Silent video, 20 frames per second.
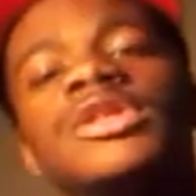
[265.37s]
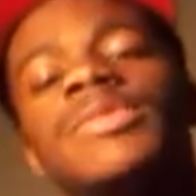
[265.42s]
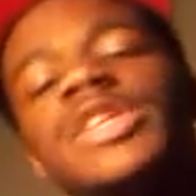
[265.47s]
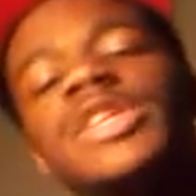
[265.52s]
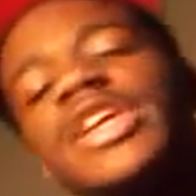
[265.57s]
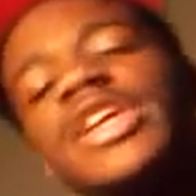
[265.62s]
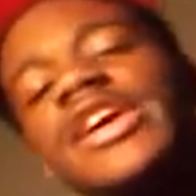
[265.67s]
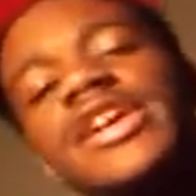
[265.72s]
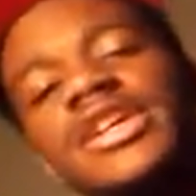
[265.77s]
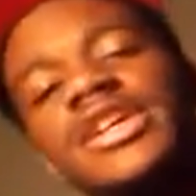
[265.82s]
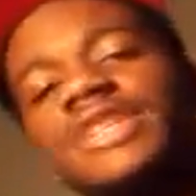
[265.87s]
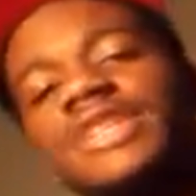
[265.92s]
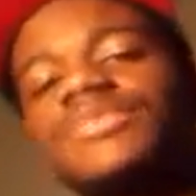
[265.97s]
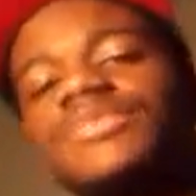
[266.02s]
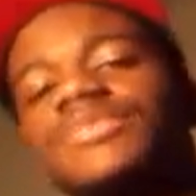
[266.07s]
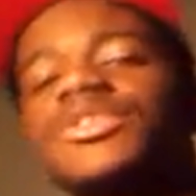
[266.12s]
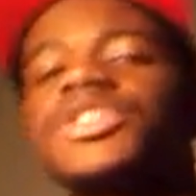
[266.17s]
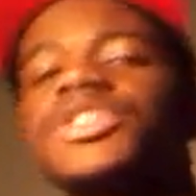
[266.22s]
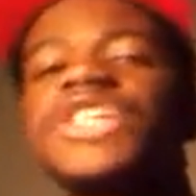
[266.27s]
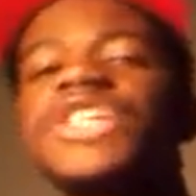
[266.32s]
But yeah,
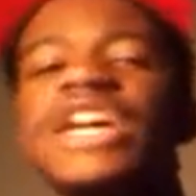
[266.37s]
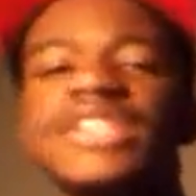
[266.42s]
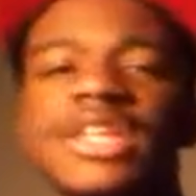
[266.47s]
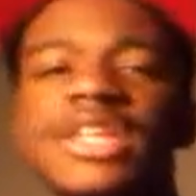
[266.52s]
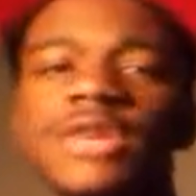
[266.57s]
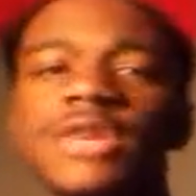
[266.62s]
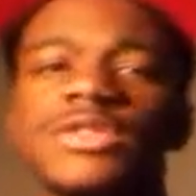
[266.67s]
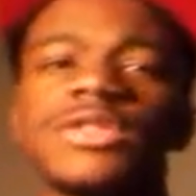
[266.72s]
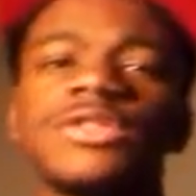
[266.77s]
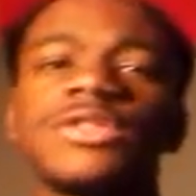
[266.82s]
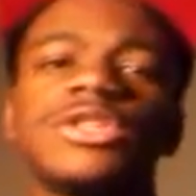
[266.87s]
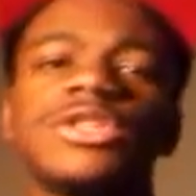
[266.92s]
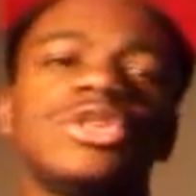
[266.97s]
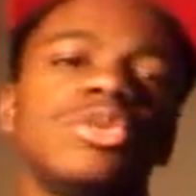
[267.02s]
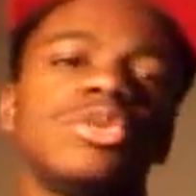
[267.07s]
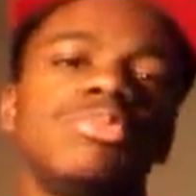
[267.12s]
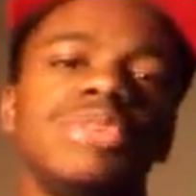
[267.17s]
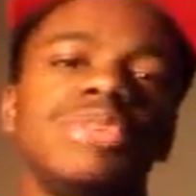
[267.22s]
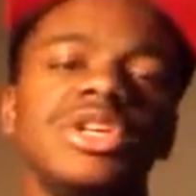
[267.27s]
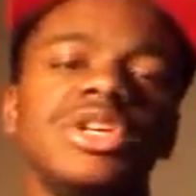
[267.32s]
shouts out to
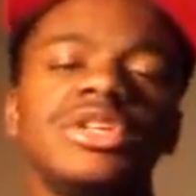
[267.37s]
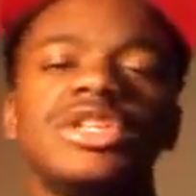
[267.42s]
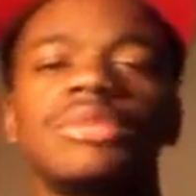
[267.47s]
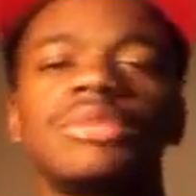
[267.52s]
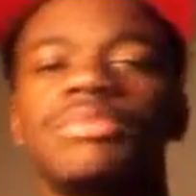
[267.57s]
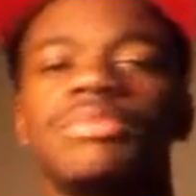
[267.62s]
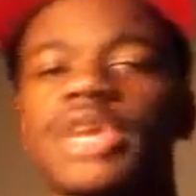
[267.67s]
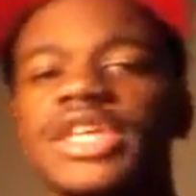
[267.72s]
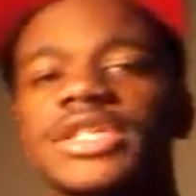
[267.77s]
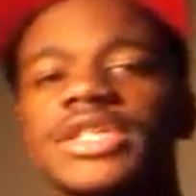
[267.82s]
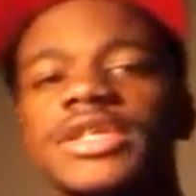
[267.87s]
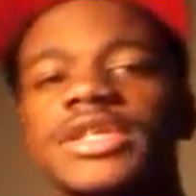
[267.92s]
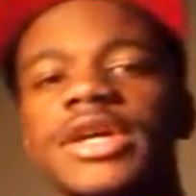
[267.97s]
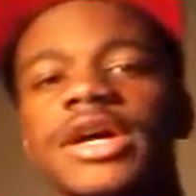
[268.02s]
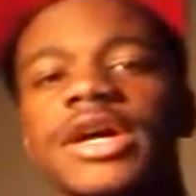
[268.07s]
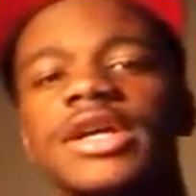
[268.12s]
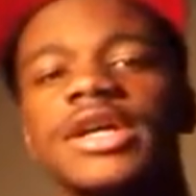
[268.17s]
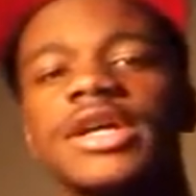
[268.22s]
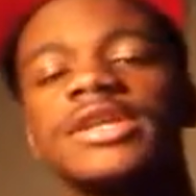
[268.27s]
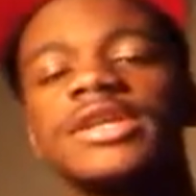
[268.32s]
Lil B, the bass
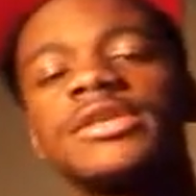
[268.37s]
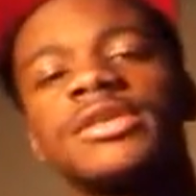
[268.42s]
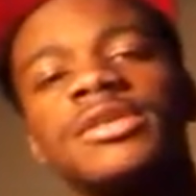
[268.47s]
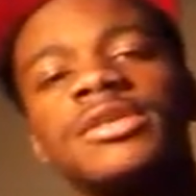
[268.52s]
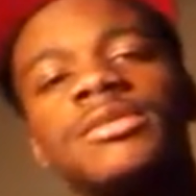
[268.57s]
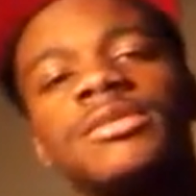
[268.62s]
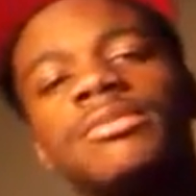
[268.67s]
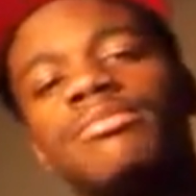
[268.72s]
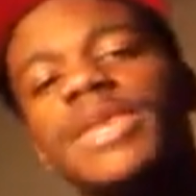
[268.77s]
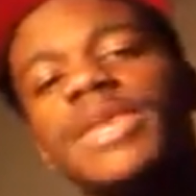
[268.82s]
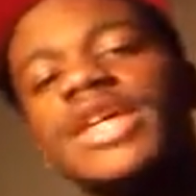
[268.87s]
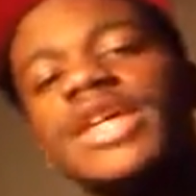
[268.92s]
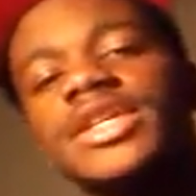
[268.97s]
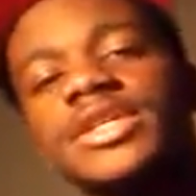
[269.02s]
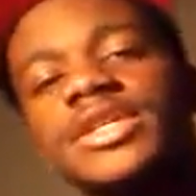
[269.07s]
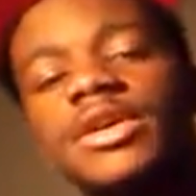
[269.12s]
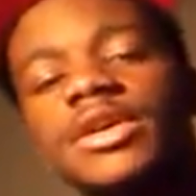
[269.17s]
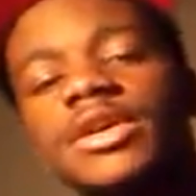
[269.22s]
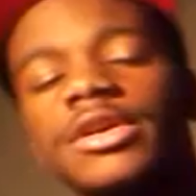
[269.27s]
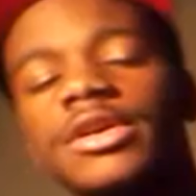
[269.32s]
god,
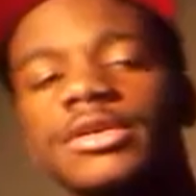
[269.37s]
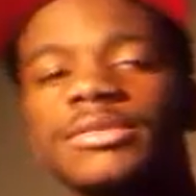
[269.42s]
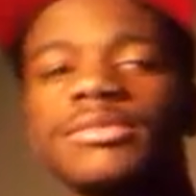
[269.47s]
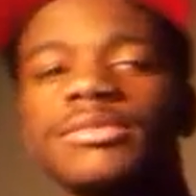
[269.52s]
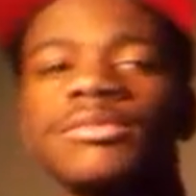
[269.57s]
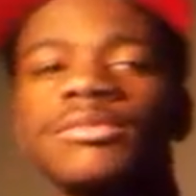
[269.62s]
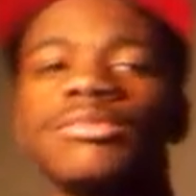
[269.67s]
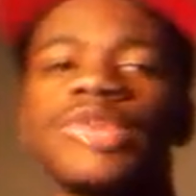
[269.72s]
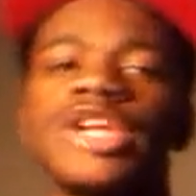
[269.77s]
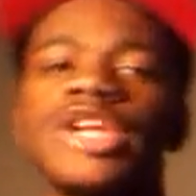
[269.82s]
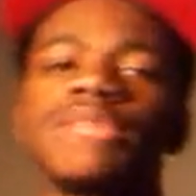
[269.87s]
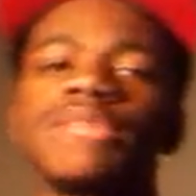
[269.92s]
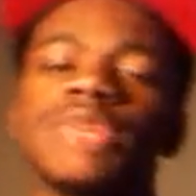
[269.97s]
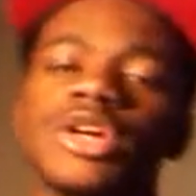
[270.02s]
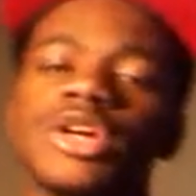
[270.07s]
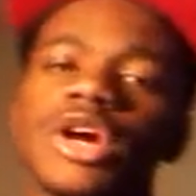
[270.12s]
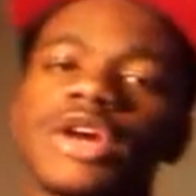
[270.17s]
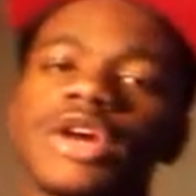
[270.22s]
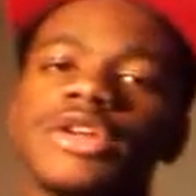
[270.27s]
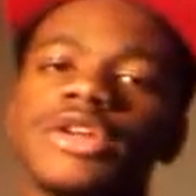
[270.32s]
megastar, Brandon
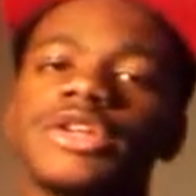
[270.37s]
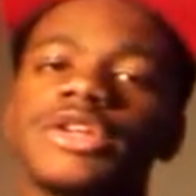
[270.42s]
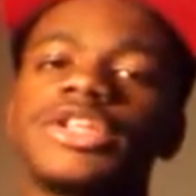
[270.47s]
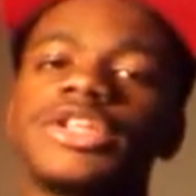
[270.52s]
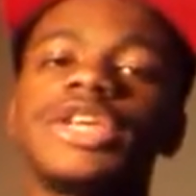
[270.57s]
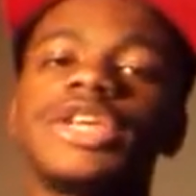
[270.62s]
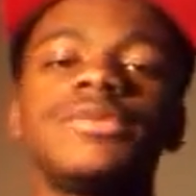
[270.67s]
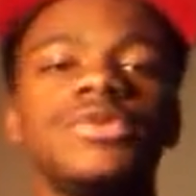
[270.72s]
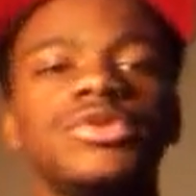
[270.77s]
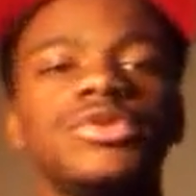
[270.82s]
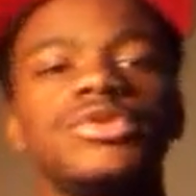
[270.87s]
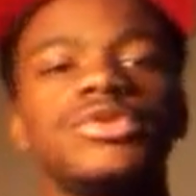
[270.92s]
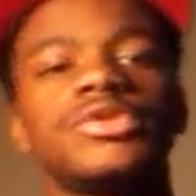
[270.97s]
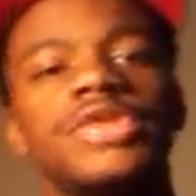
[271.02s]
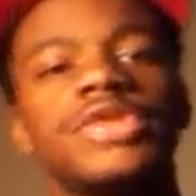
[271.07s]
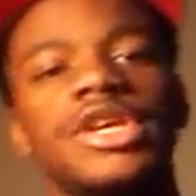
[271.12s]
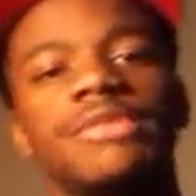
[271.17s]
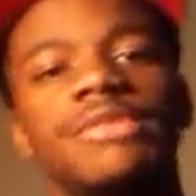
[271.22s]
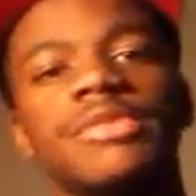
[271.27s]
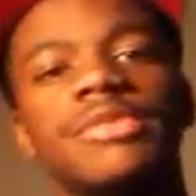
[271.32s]
McCartney. Keep doing your
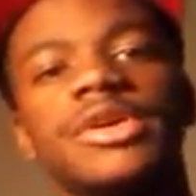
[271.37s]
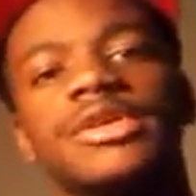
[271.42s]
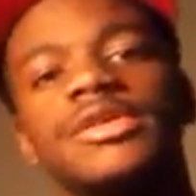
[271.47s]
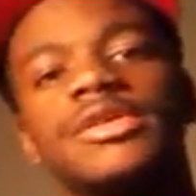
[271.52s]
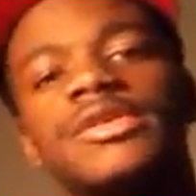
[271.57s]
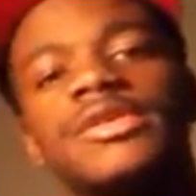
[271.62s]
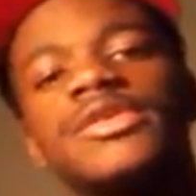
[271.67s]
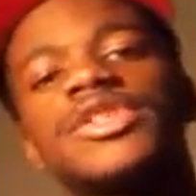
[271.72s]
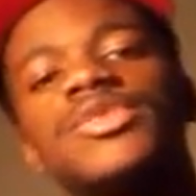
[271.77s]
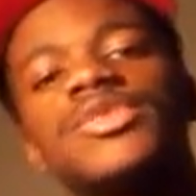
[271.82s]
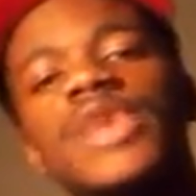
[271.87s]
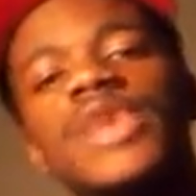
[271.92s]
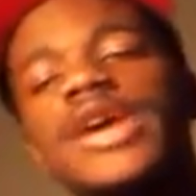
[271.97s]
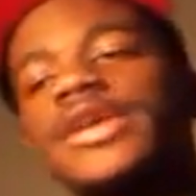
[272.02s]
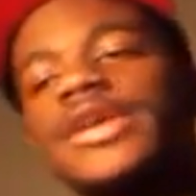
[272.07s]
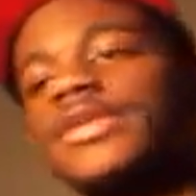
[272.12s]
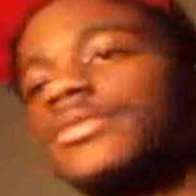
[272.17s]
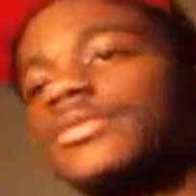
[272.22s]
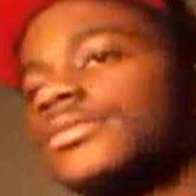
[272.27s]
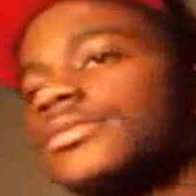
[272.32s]
thing, man.
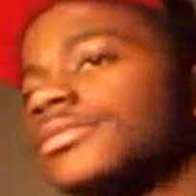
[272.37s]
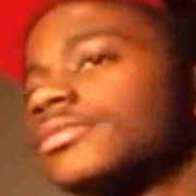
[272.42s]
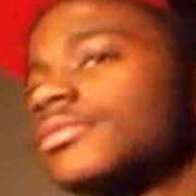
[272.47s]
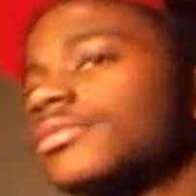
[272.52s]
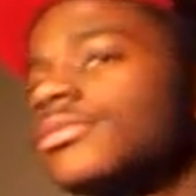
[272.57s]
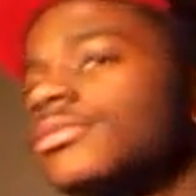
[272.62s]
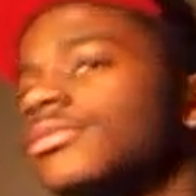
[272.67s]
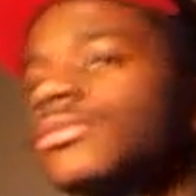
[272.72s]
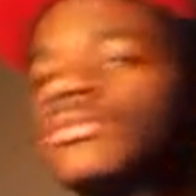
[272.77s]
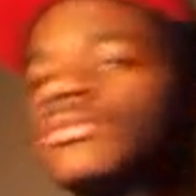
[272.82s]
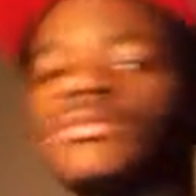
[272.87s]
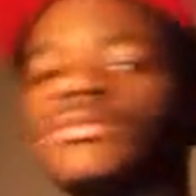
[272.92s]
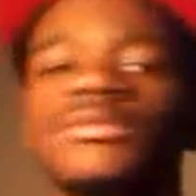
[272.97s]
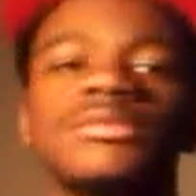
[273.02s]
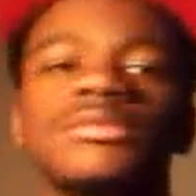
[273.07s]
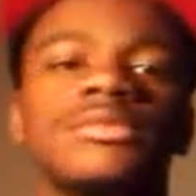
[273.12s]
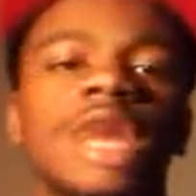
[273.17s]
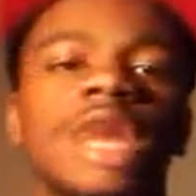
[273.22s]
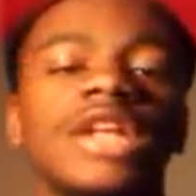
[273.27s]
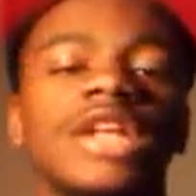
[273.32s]
Swag.
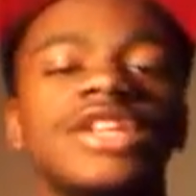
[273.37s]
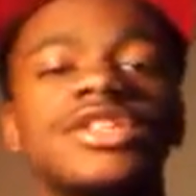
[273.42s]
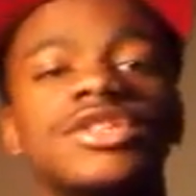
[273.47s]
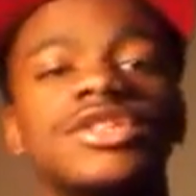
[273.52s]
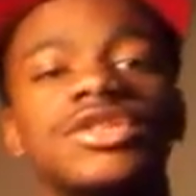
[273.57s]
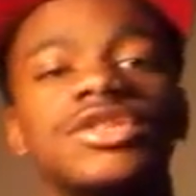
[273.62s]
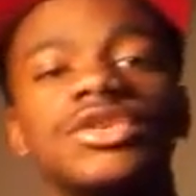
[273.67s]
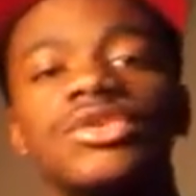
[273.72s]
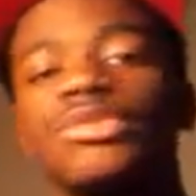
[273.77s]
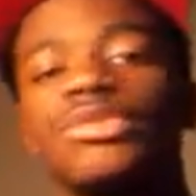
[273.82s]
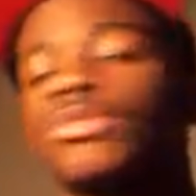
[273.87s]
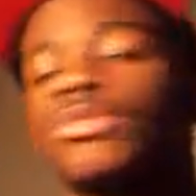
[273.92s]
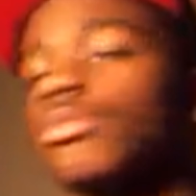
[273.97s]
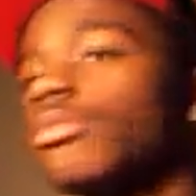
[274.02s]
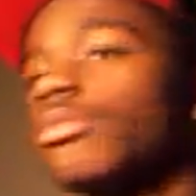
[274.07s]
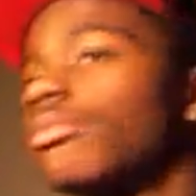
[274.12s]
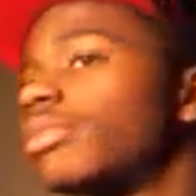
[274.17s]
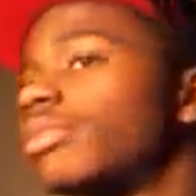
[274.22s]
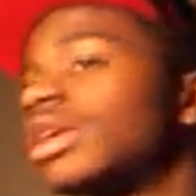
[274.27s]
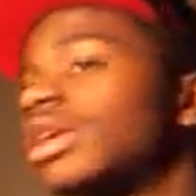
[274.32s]
I listen to you,
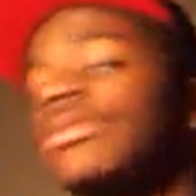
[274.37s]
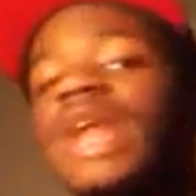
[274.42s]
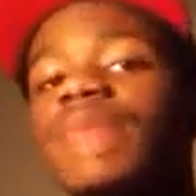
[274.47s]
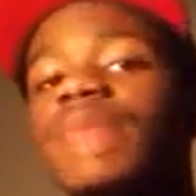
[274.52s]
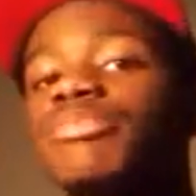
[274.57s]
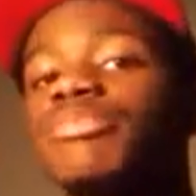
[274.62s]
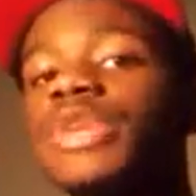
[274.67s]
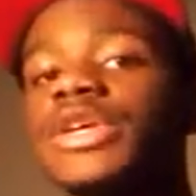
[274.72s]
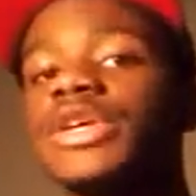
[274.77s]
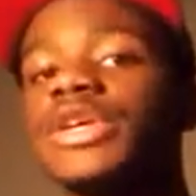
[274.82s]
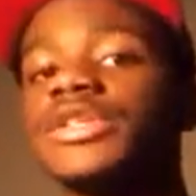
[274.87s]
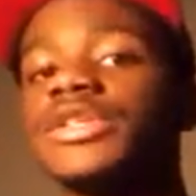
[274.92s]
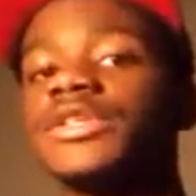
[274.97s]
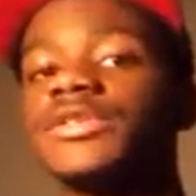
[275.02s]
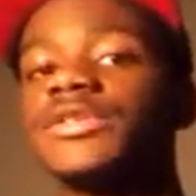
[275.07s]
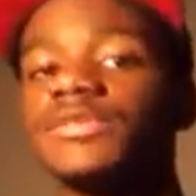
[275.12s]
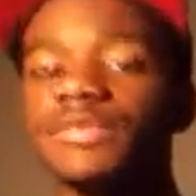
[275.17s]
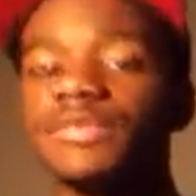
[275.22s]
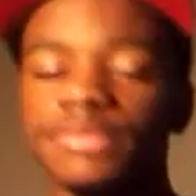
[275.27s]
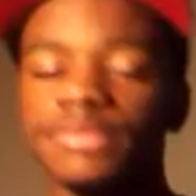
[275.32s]
but I'm not based.
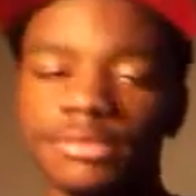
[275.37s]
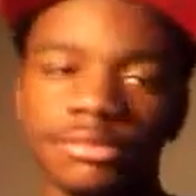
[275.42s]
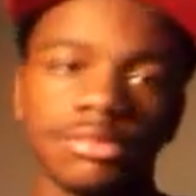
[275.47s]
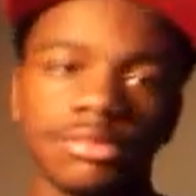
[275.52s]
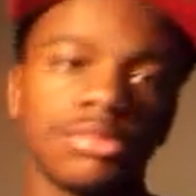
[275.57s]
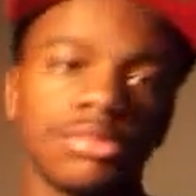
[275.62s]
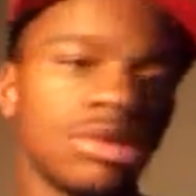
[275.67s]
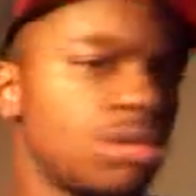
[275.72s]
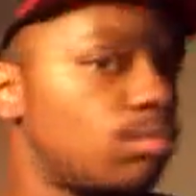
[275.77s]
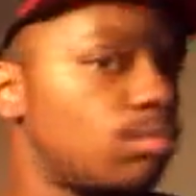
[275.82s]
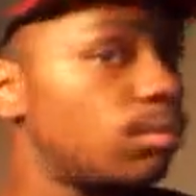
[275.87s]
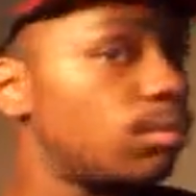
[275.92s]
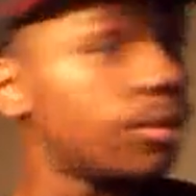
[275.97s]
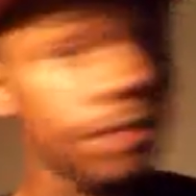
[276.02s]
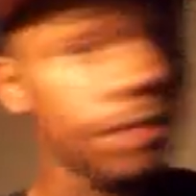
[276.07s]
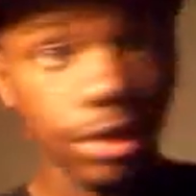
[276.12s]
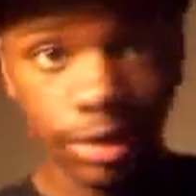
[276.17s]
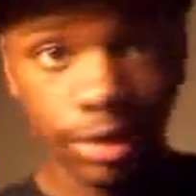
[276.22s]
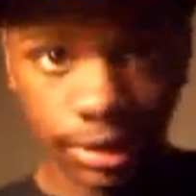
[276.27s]
Moving